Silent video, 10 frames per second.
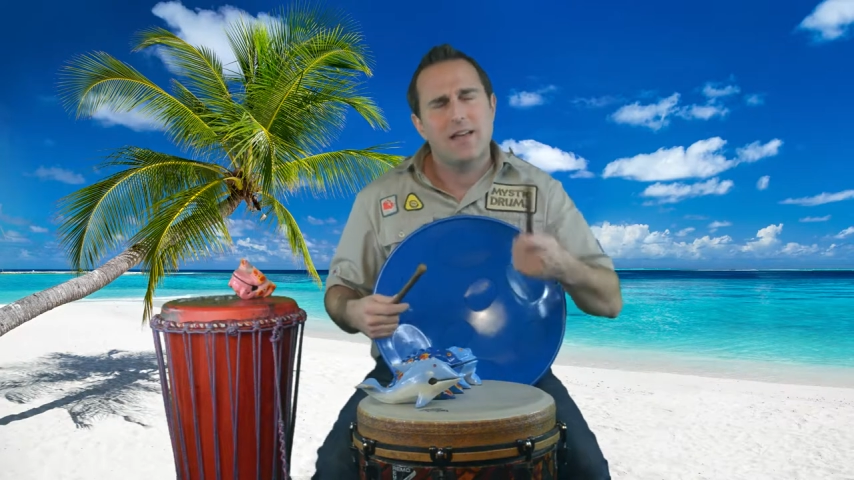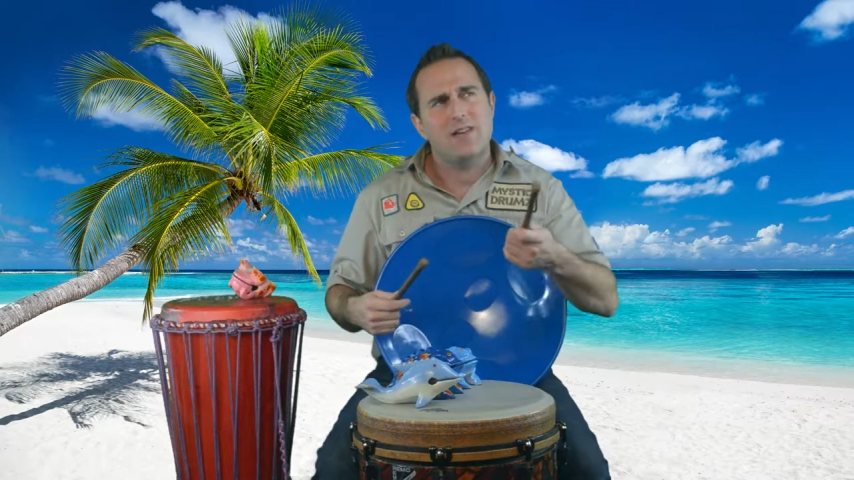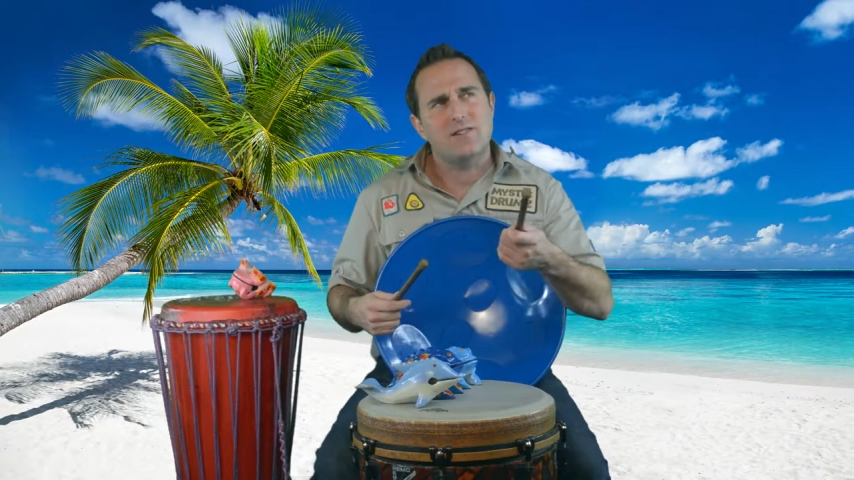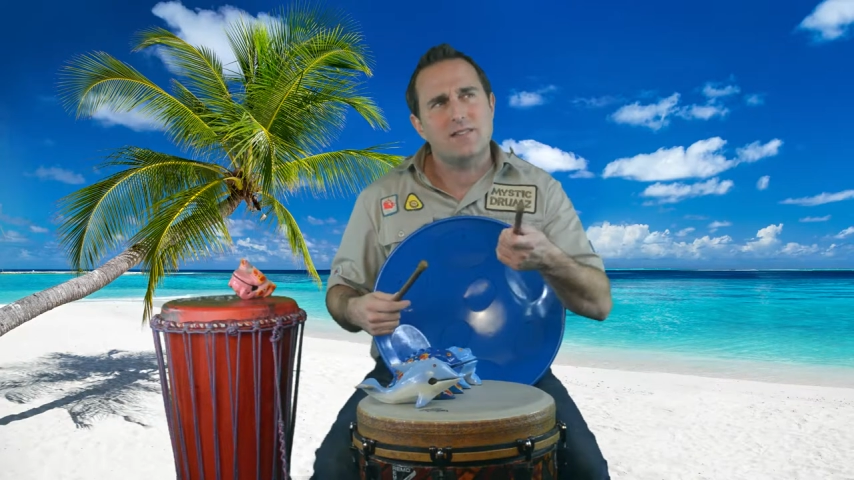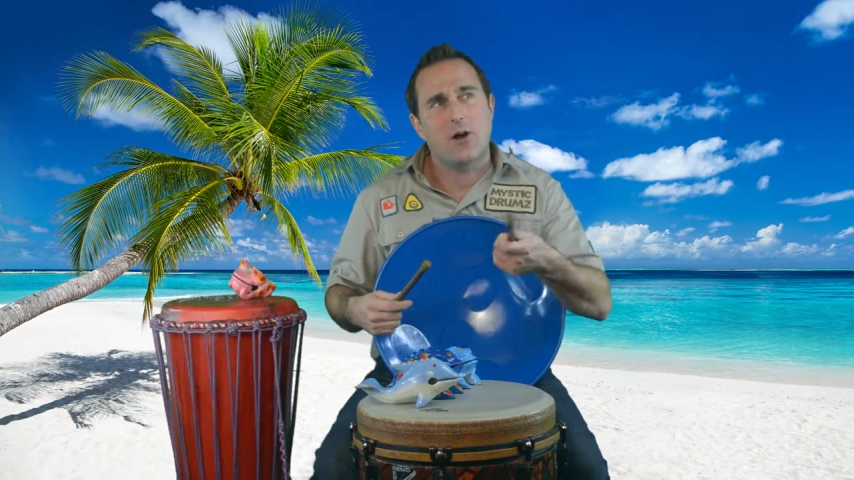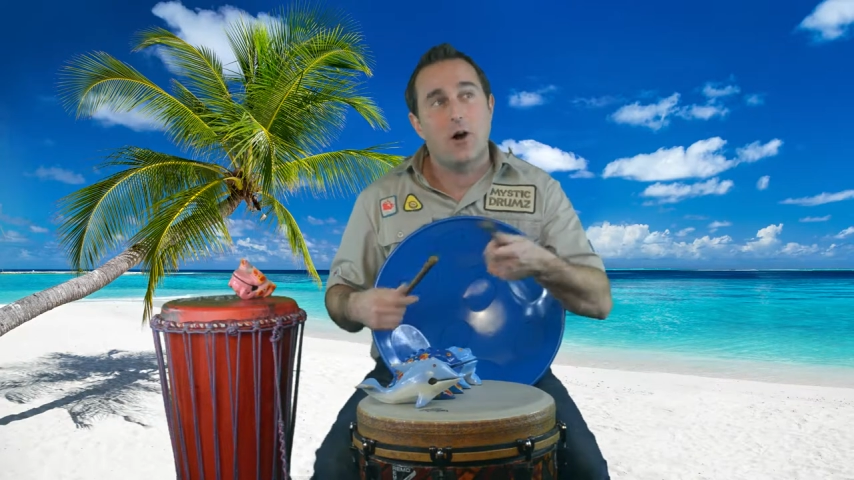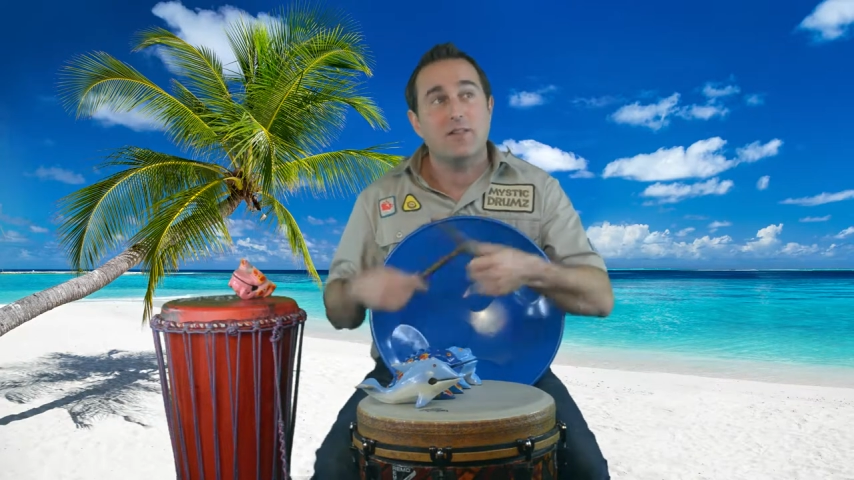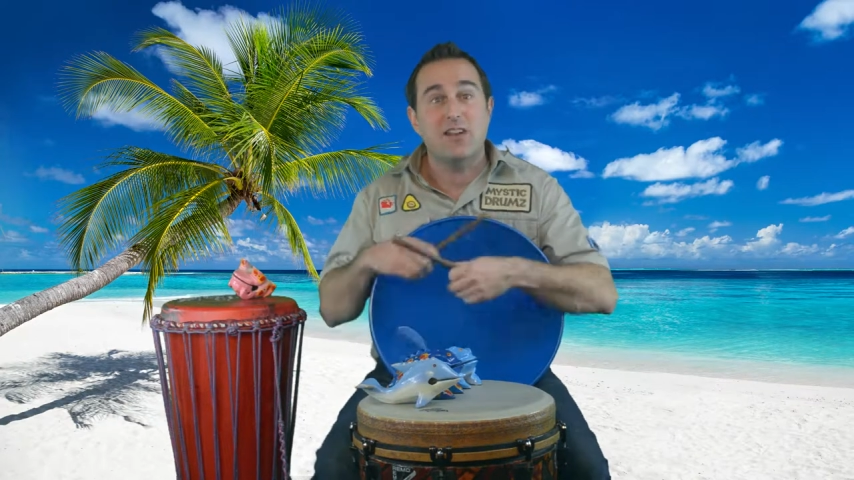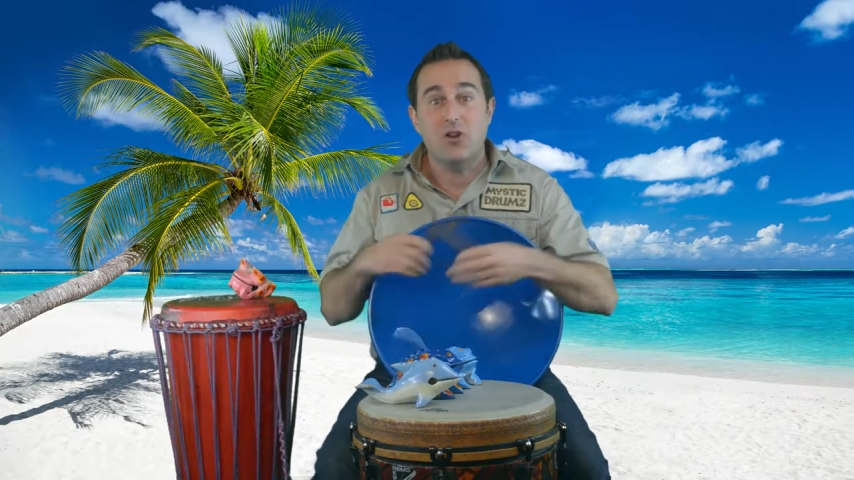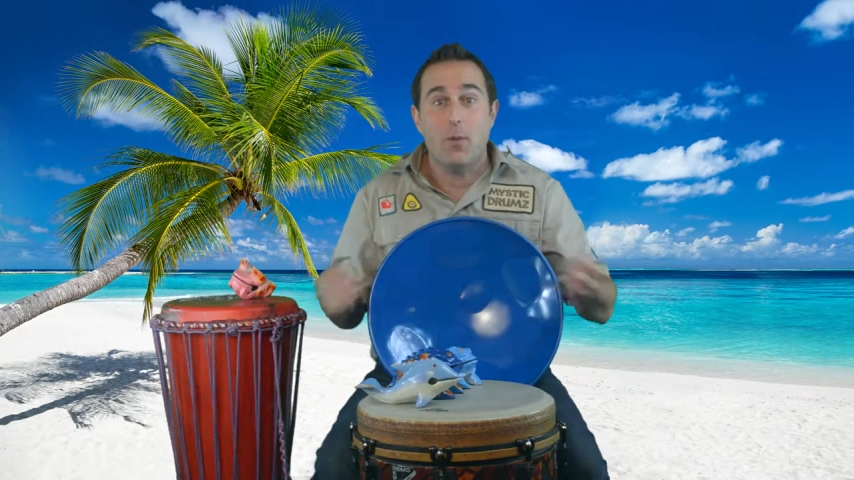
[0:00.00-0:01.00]
Here's a song
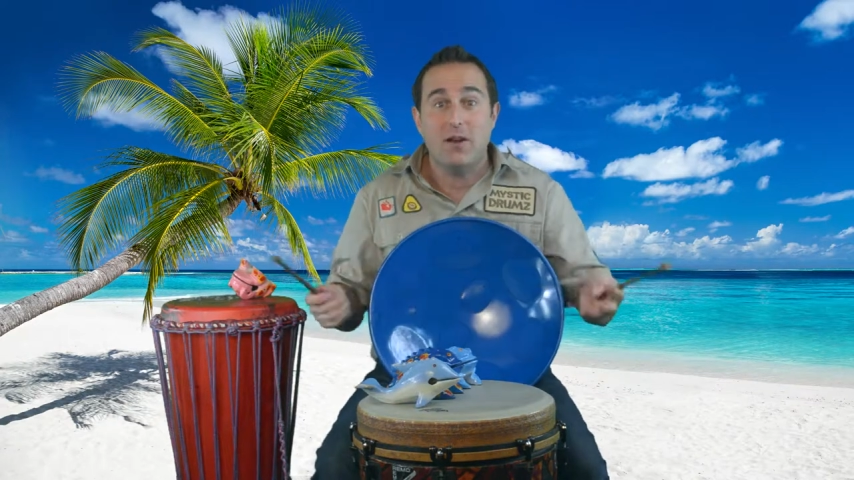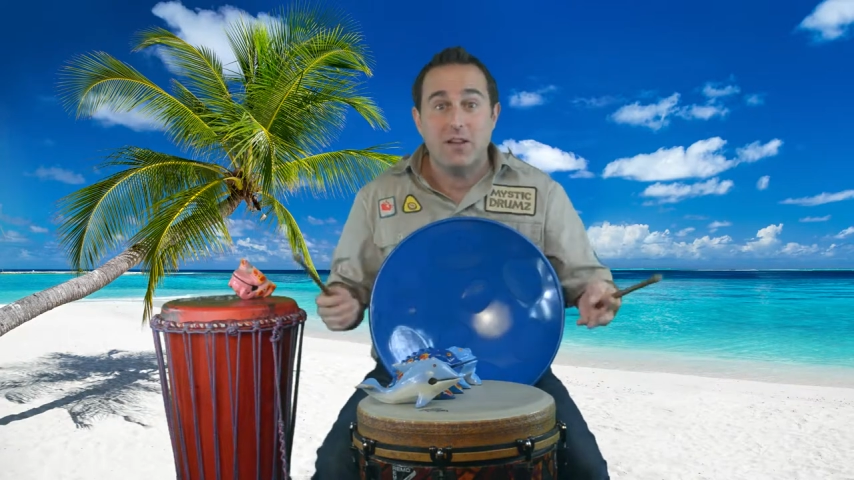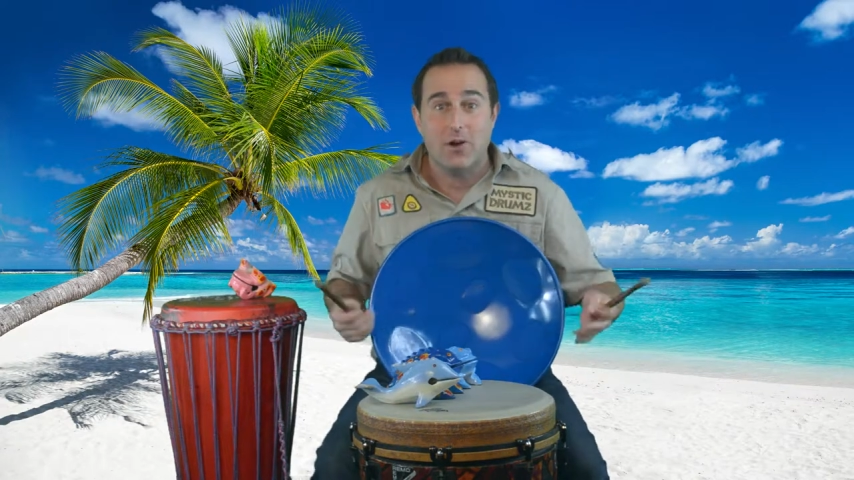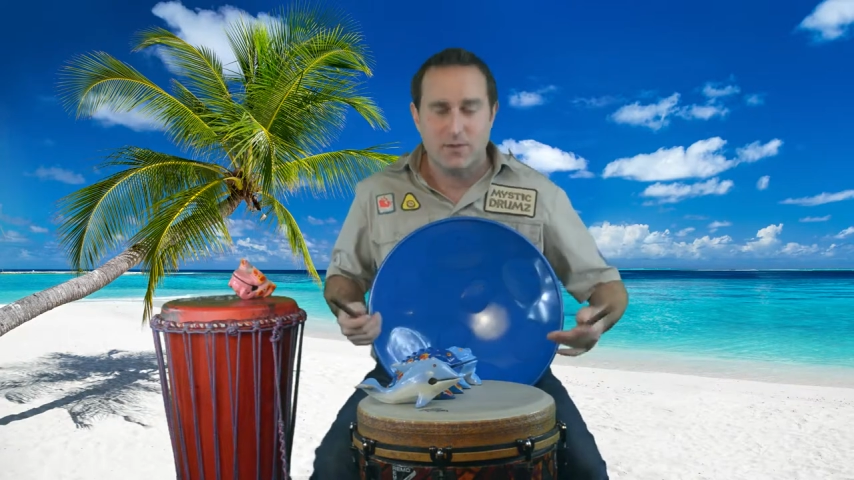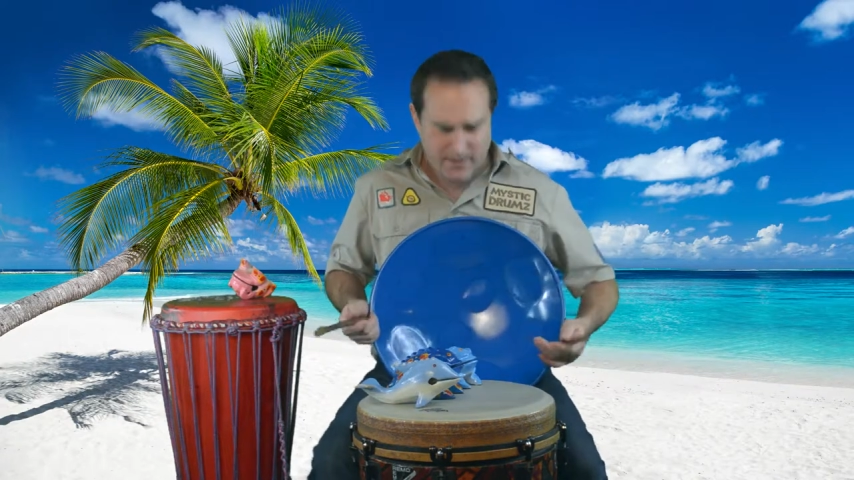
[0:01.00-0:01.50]
that nobody knows